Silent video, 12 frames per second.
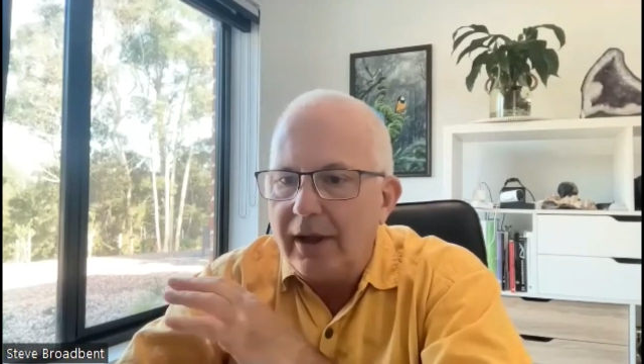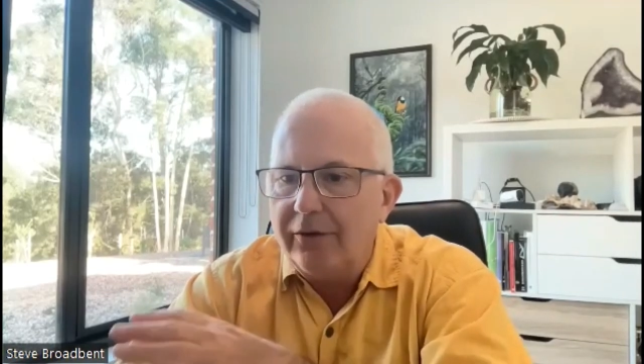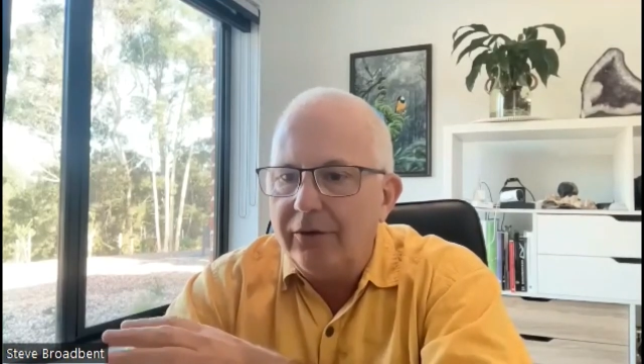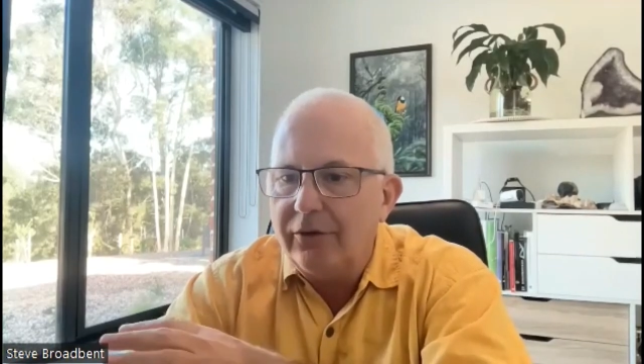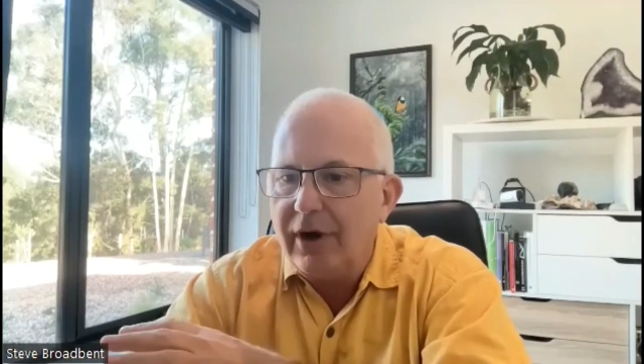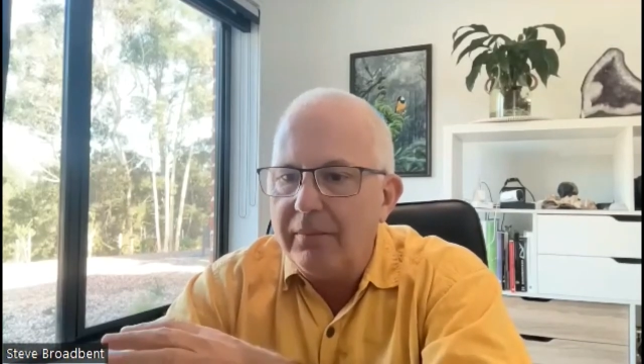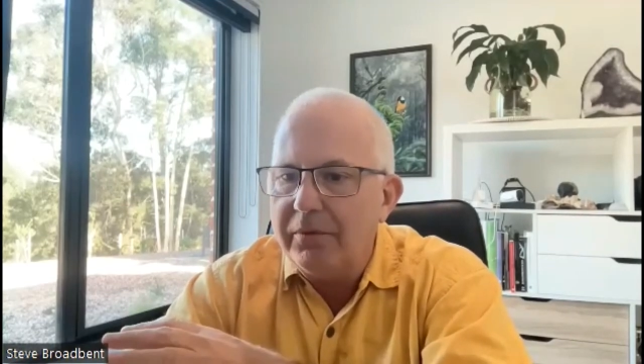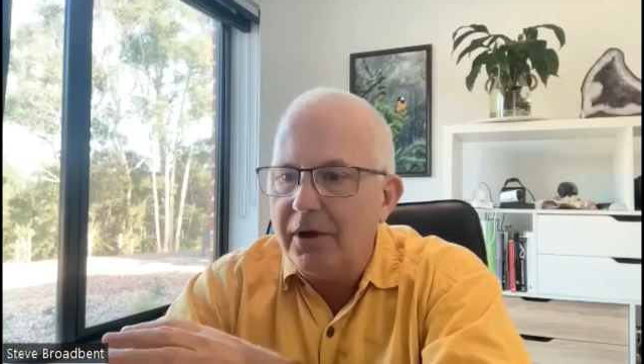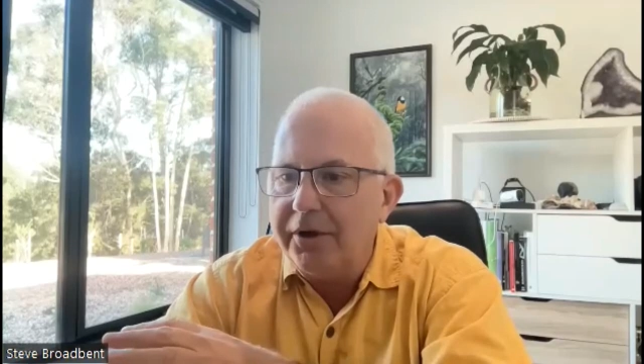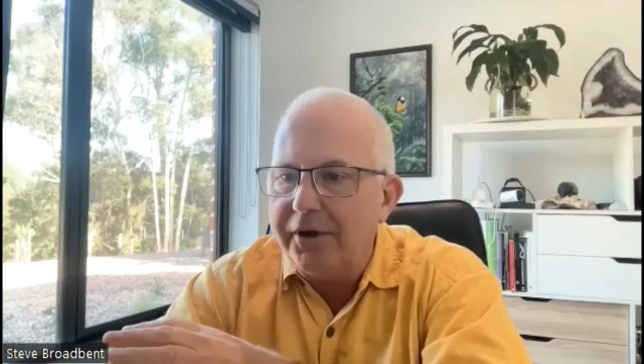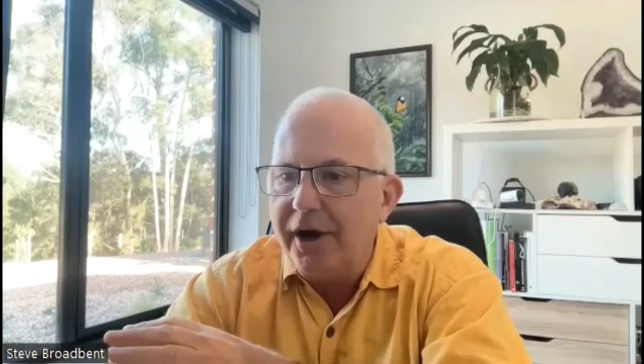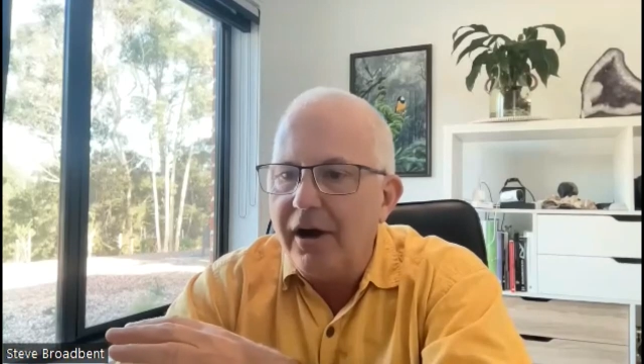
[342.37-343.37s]
Has the trap
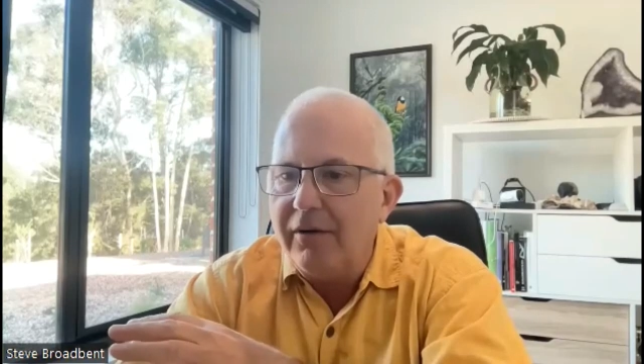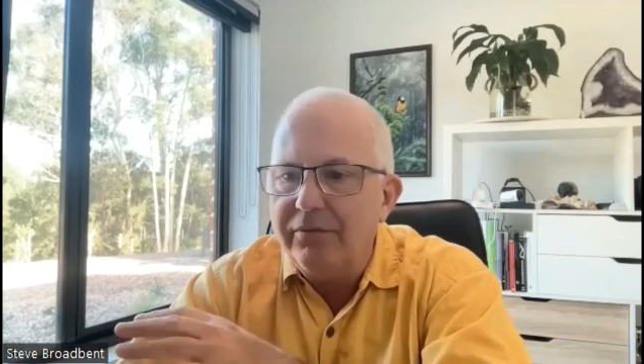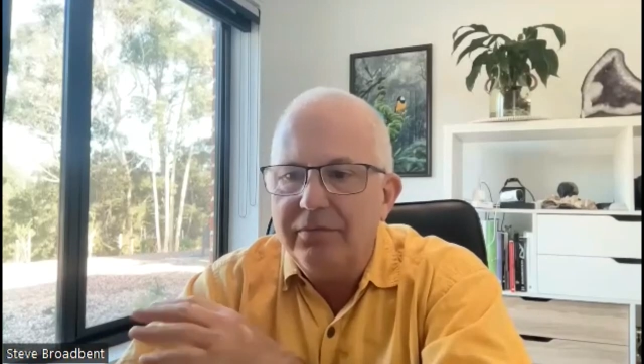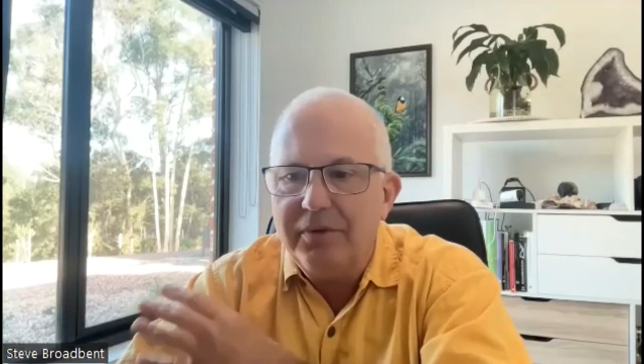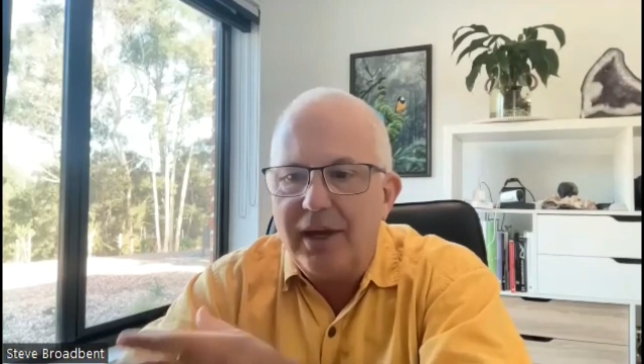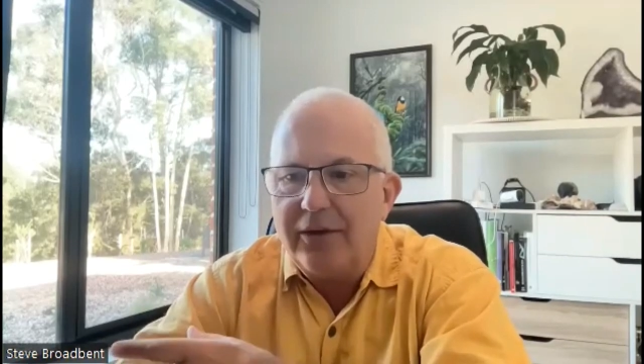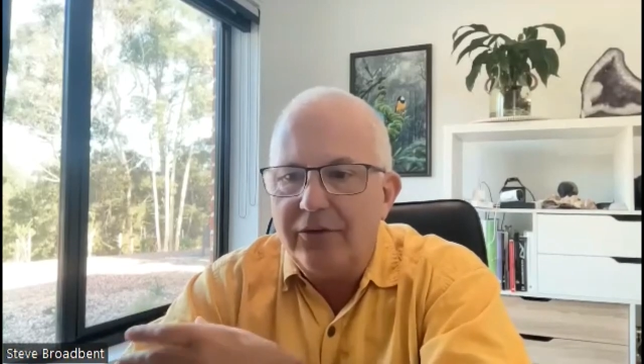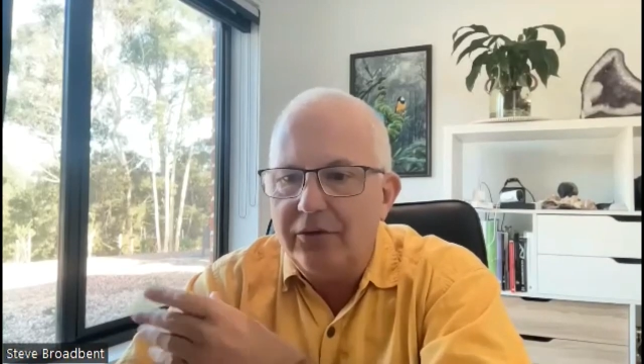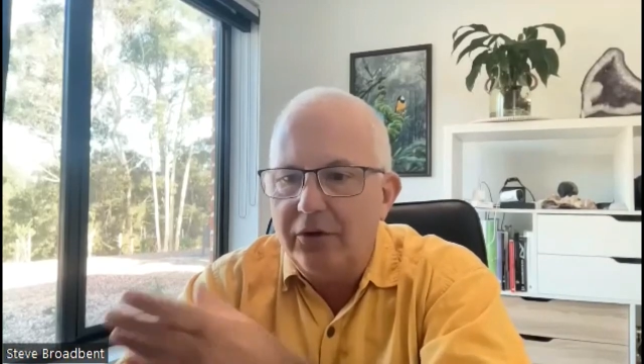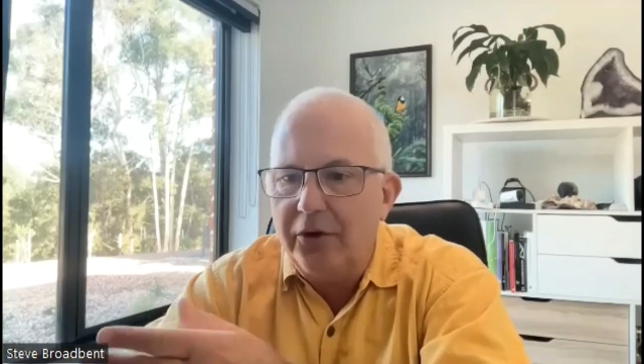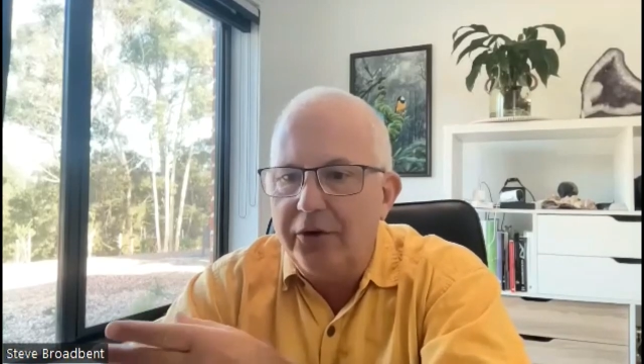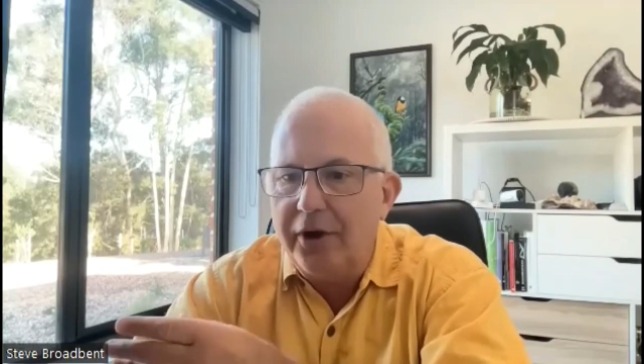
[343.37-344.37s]
gone off?
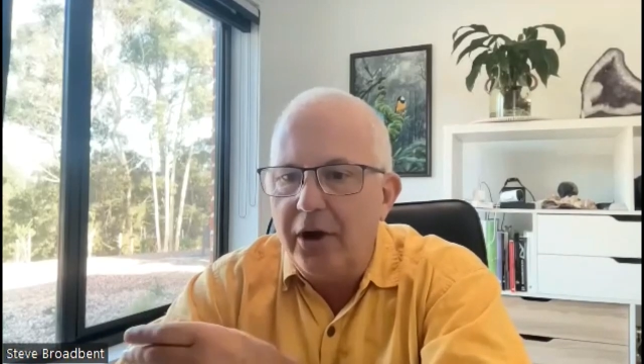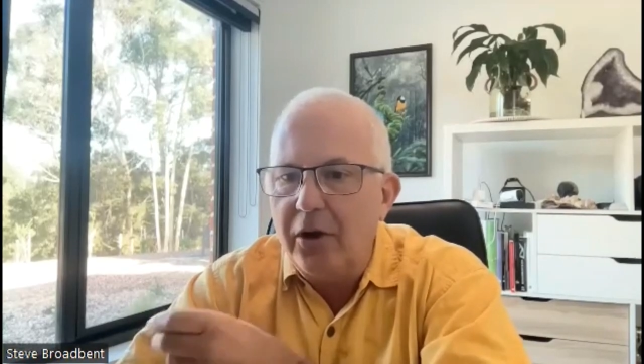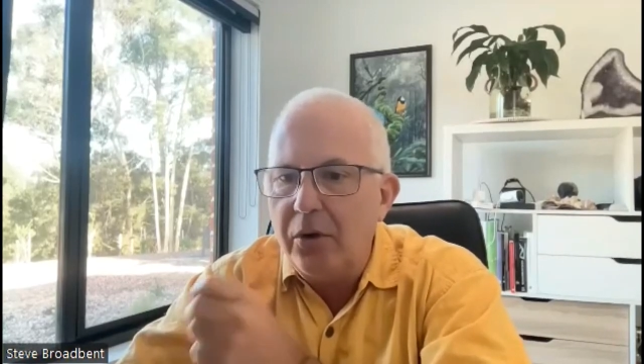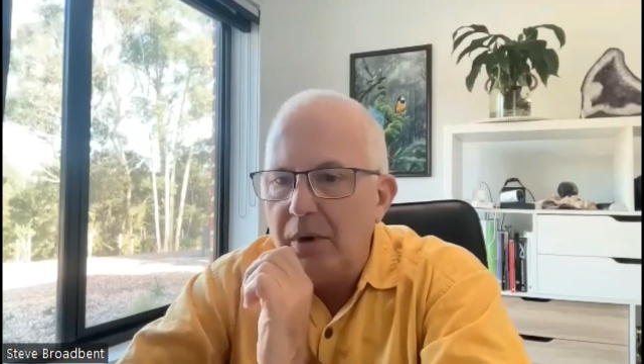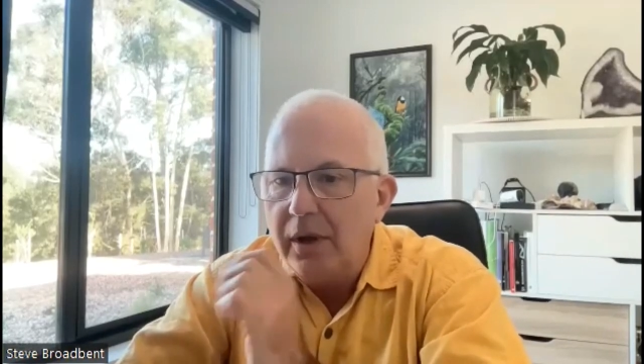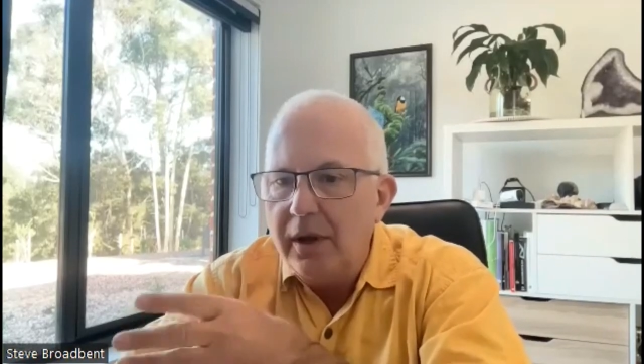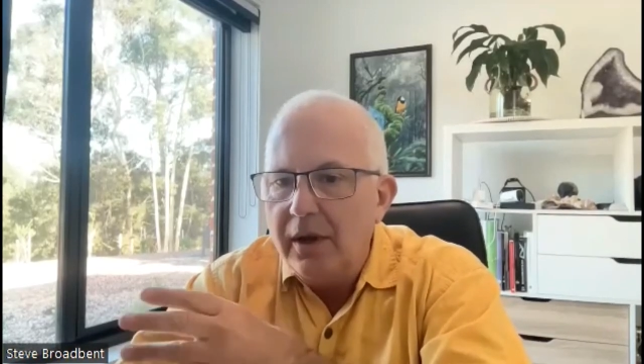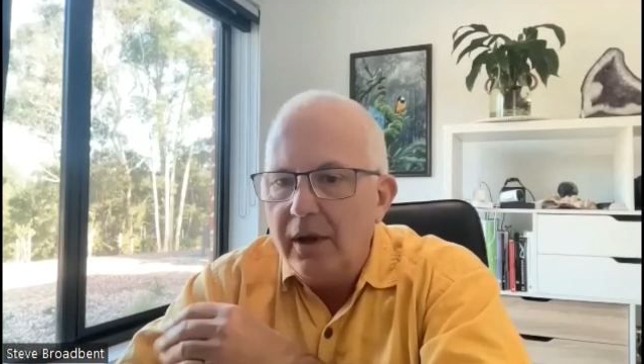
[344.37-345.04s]
Yes or no?